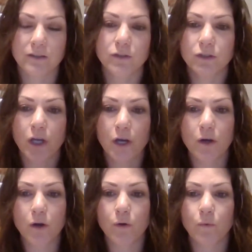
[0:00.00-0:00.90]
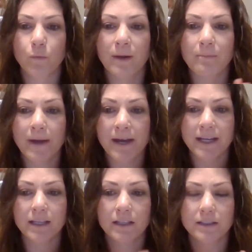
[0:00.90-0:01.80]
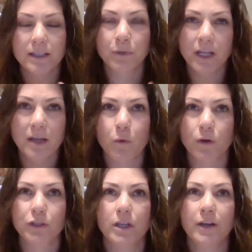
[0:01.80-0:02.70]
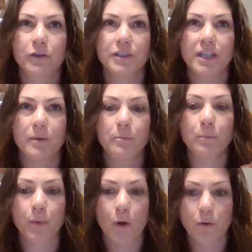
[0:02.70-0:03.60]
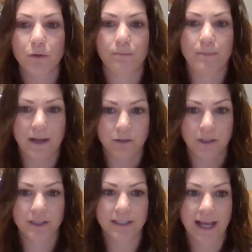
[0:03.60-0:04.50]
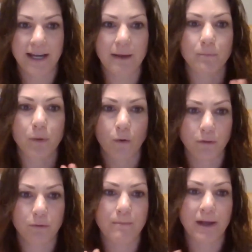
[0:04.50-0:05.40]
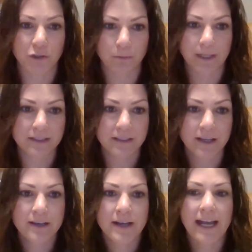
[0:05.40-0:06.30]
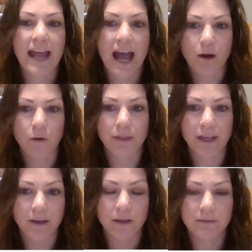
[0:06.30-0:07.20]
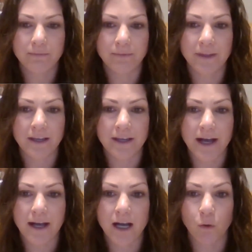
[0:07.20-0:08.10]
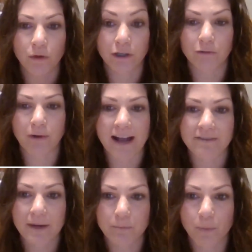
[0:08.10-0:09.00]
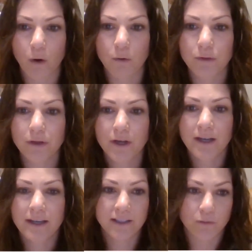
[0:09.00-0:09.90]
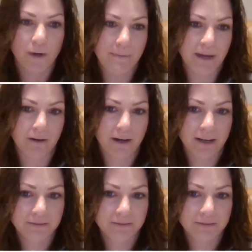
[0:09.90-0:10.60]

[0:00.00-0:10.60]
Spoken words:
so when buying, it's pretty important to understand both metrics then and both measurements and how the owner arrived at both is what I'm hearing.